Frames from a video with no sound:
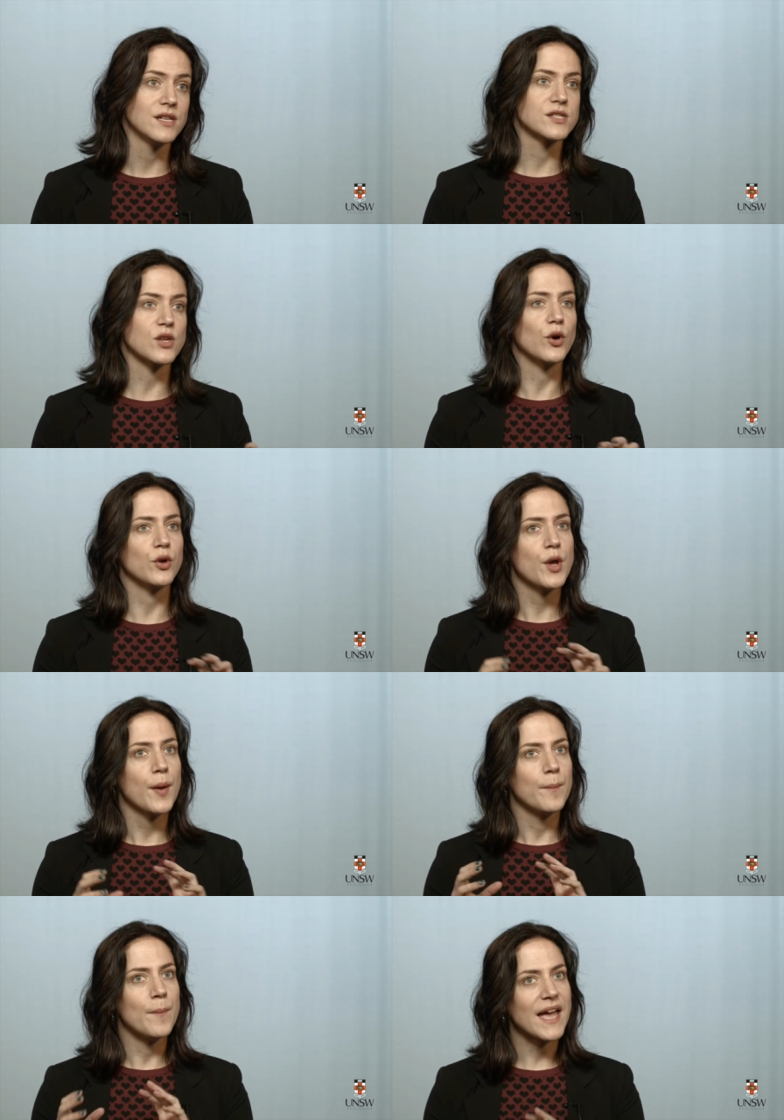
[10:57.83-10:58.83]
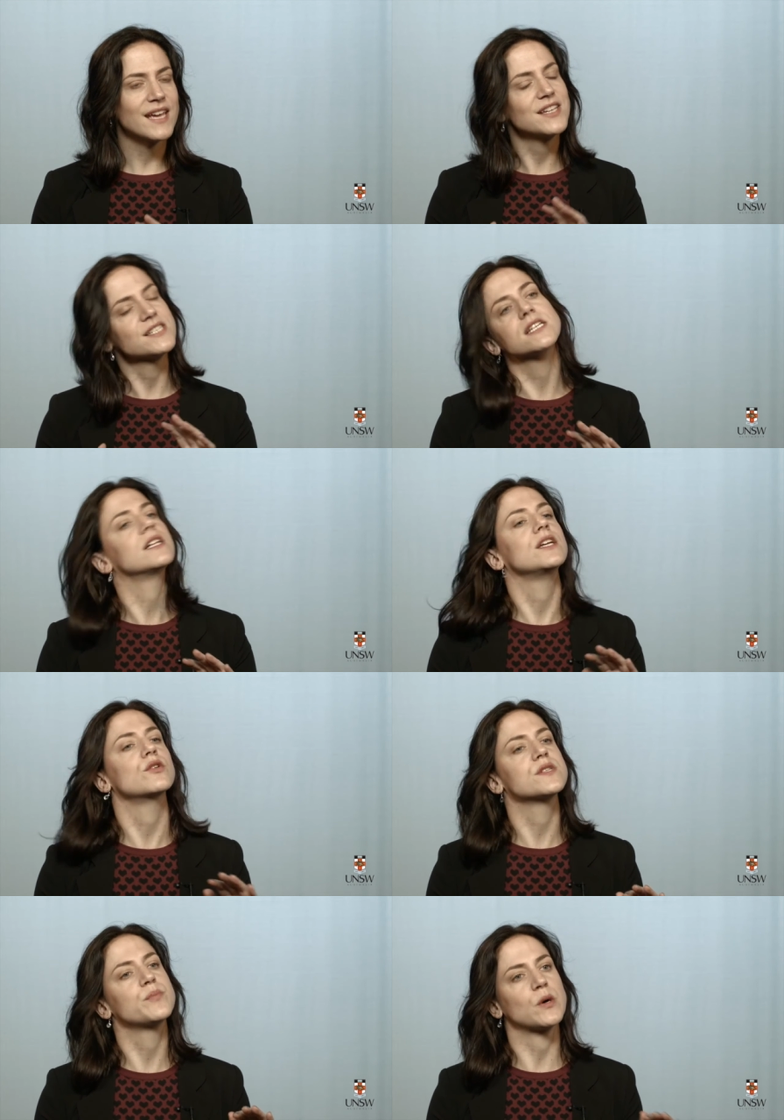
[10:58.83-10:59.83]
So make it as
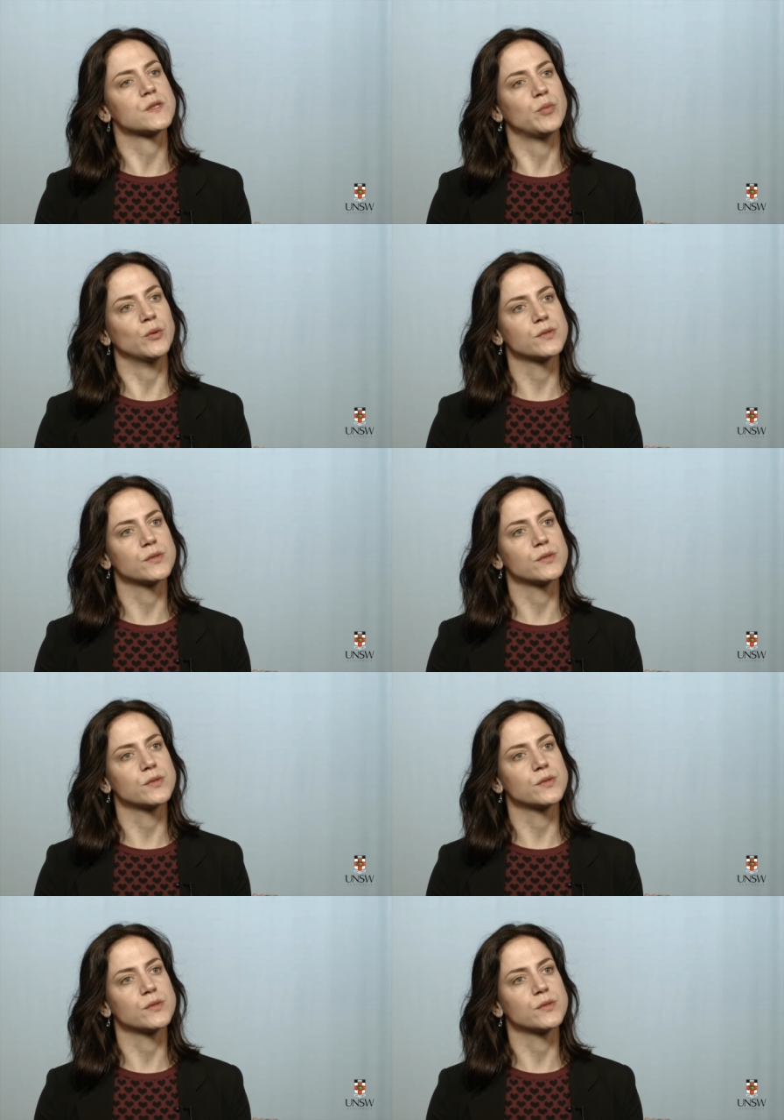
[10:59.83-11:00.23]
clear as possible.